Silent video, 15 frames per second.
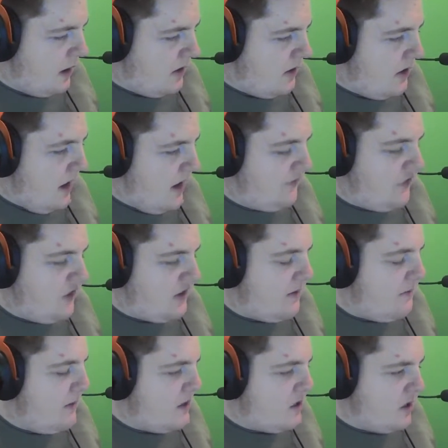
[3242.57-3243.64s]
if
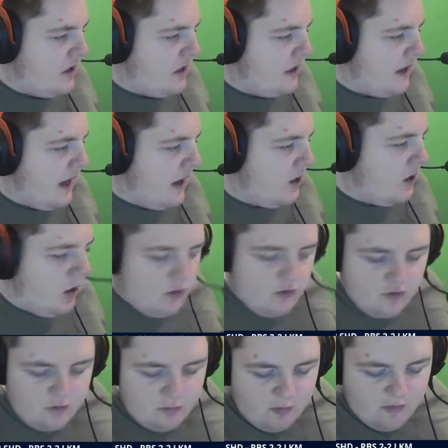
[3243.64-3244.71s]
Michelin can get a goal
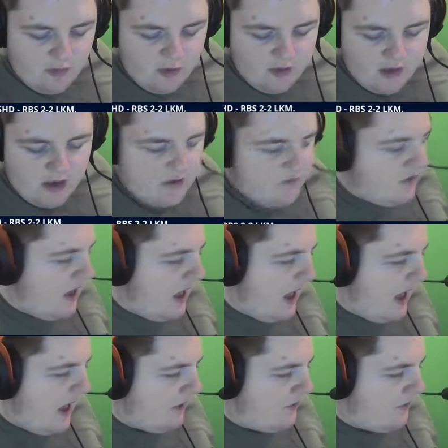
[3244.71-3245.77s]
just before the end of the
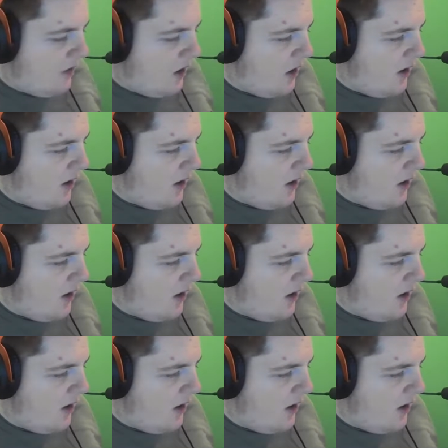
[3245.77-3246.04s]
half,